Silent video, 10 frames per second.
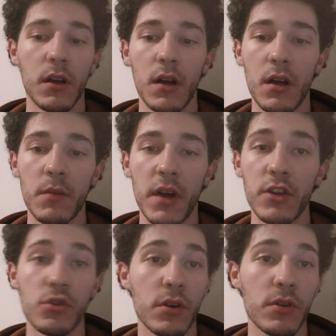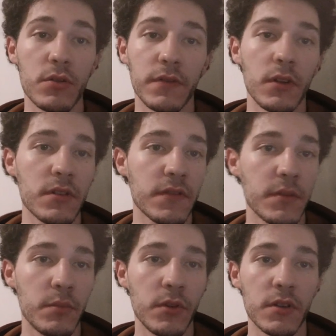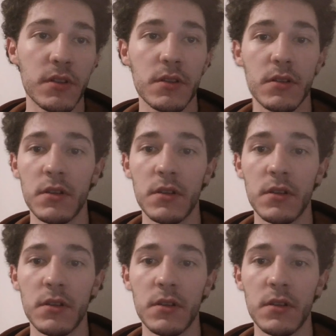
I enjoy also philosophy books,